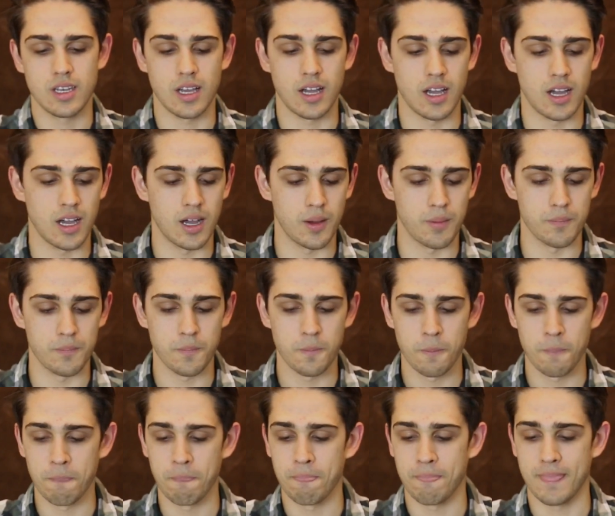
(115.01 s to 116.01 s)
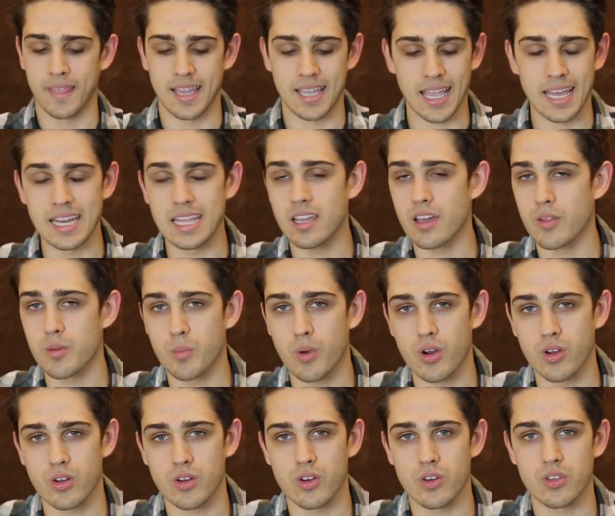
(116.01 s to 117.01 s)
Like any other
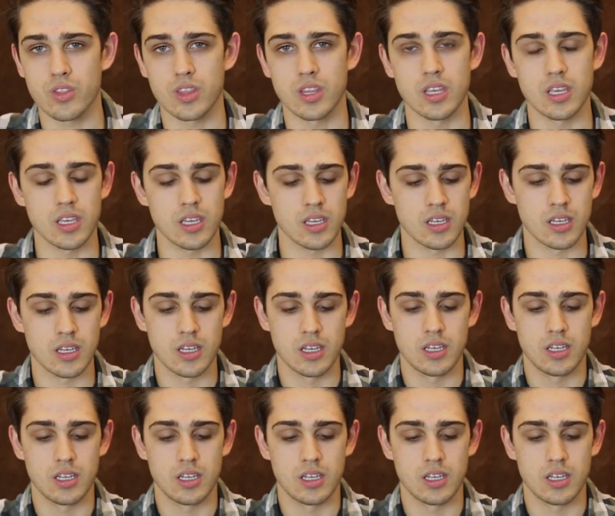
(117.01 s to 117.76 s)
marker, the